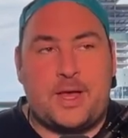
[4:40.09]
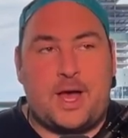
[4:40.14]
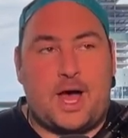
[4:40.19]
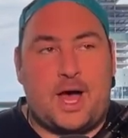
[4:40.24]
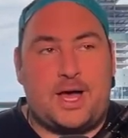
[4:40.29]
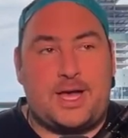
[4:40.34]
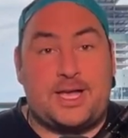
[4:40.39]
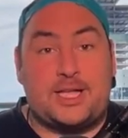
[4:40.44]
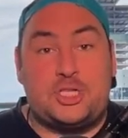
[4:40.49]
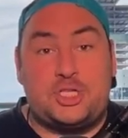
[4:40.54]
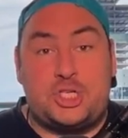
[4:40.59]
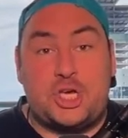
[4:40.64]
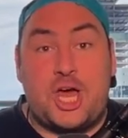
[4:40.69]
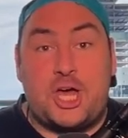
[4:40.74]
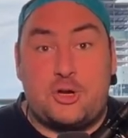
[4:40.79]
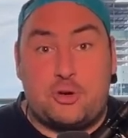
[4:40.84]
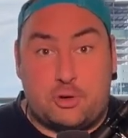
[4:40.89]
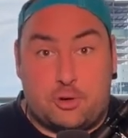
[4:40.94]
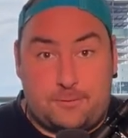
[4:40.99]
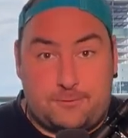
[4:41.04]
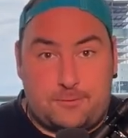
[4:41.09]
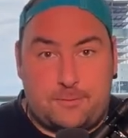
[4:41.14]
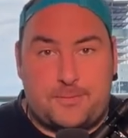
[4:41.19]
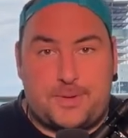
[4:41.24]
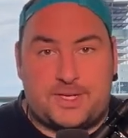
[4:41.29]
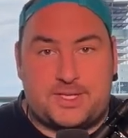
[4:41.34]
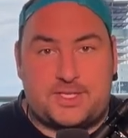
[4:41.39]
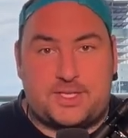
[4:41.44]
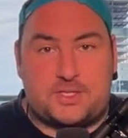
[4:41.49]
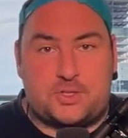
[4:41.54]
Uh, in general for
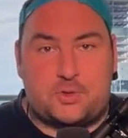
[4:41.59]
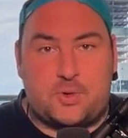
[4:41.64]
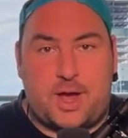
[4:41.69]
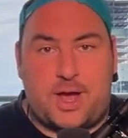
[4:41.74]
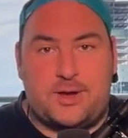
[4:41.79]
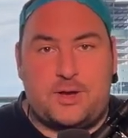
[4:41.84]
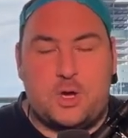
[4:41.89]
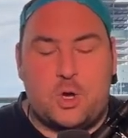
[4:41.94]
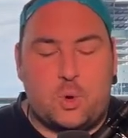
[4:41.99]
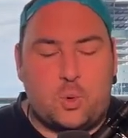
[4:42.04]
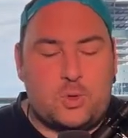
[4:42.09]
business, right?